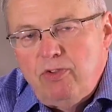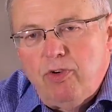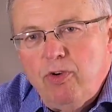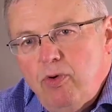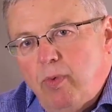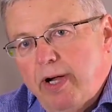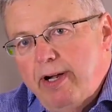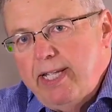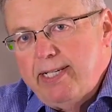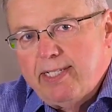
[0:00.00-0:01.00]
through
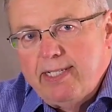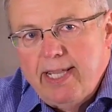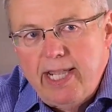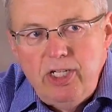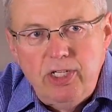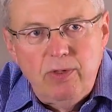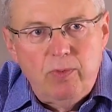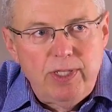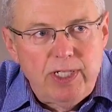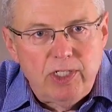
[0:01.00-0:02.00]
where he is engaging
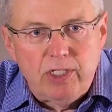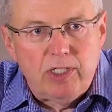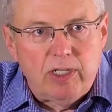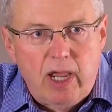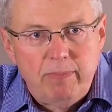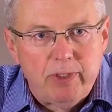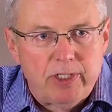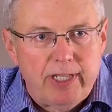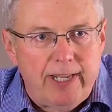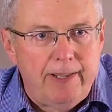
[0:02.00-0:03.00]
with his
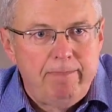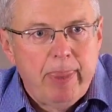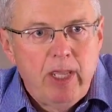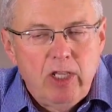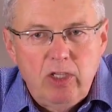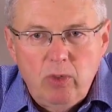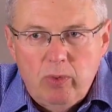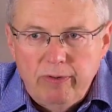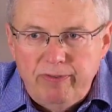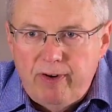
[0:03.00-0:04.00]
disciples there, you
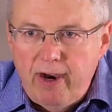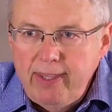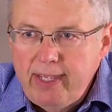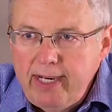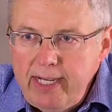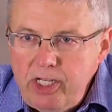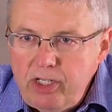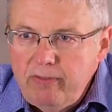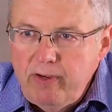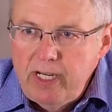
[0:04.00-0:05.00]
will find that
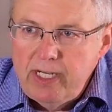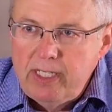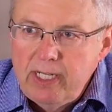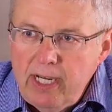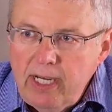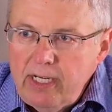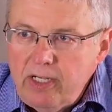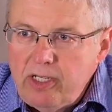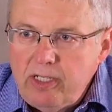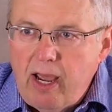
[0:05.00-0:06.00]
each of his
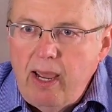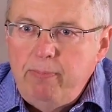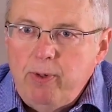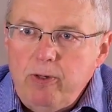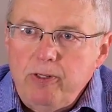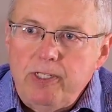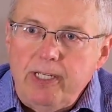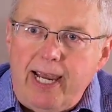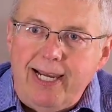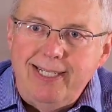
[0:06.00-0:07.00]
disciples,
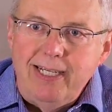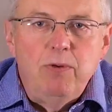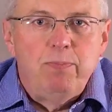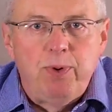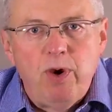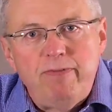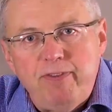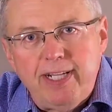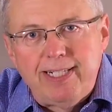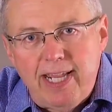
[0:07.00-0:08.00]
as
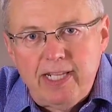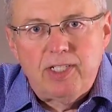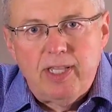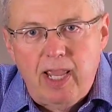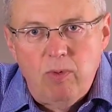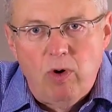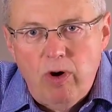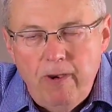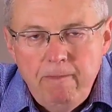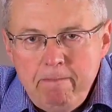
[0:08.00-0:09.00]
imperfect as they
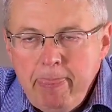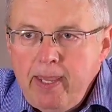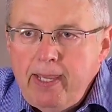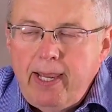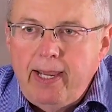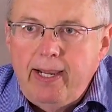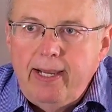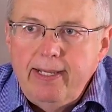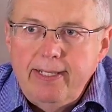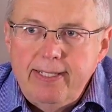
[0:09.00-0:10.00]
were,
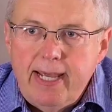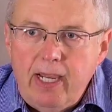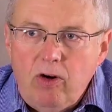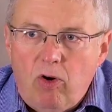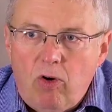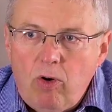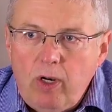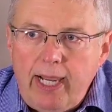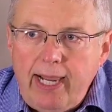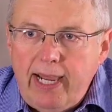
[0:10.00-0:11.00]
they
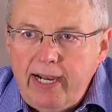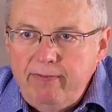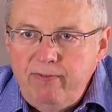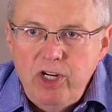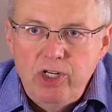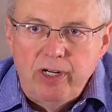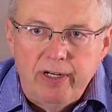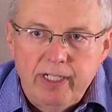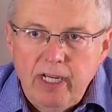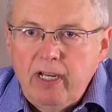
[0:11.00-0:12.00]
all had
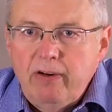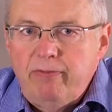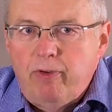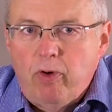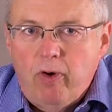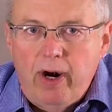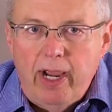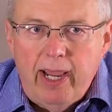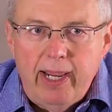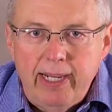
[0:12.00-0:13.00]
vision for
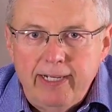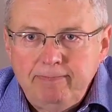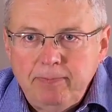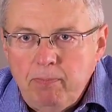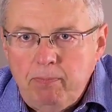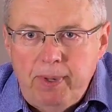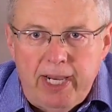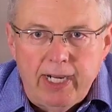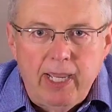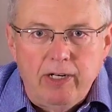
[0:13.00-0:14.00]
a
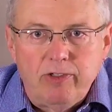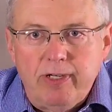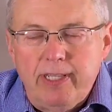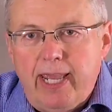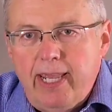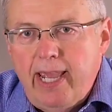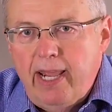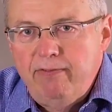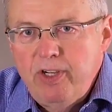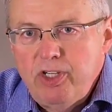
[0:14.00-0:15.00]
better country. They
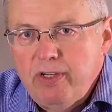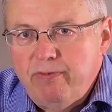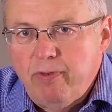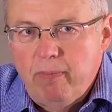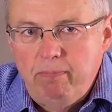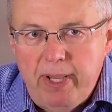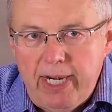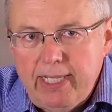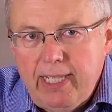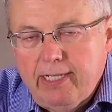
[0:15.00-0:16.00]
had vision for a
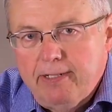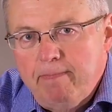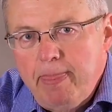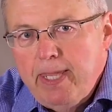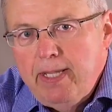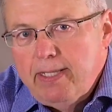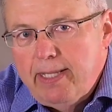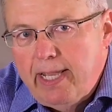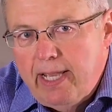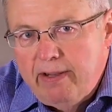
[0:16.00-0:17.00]
better kingdom.
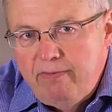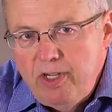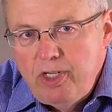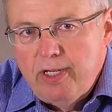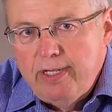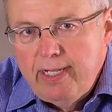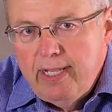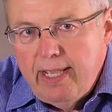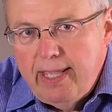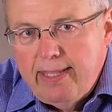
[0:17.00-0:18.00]
They had a vision
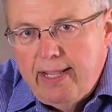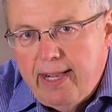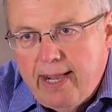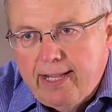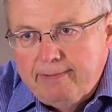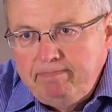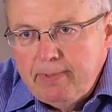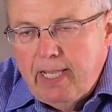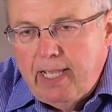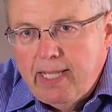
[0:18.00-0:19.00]
in their heart,
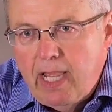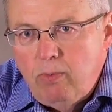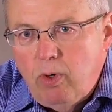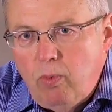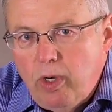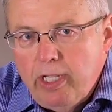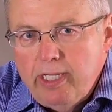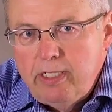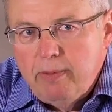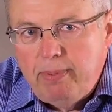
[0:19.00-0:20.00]
and they were
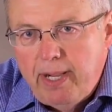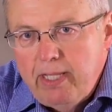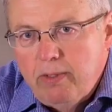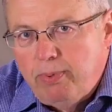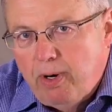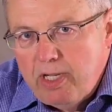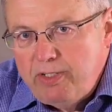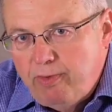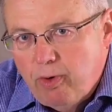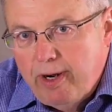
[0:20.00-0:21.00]
willing to pay the
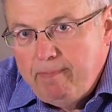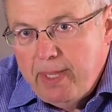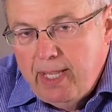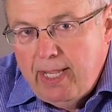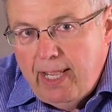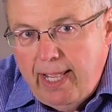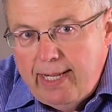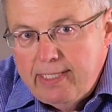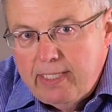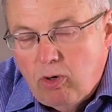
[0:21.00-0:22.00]
price for it.
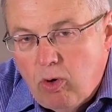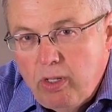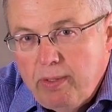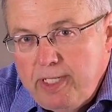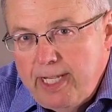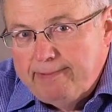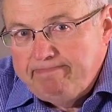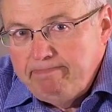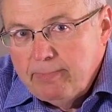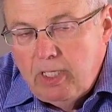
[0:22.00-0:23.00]
And all of them did.
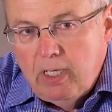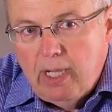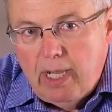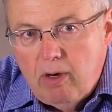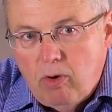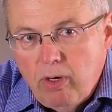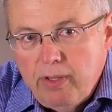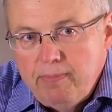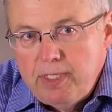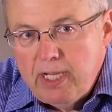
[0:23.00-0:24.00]
All
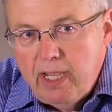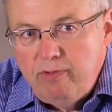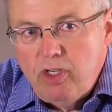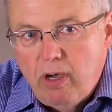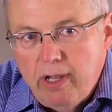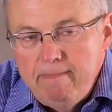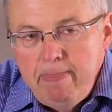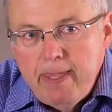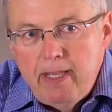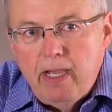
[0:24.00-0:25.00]
of them, save
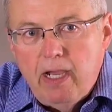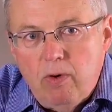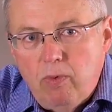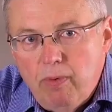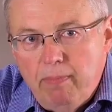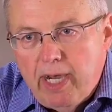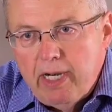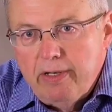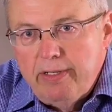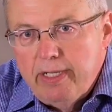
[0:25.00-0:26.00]
John, were
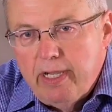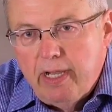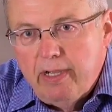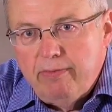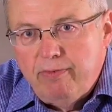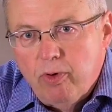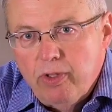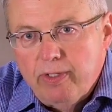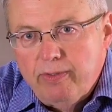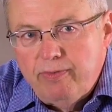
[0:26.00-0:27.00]
martyred for
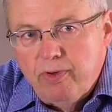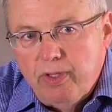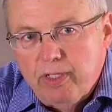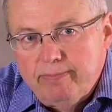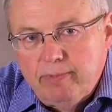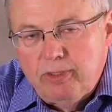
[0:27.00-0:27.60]
the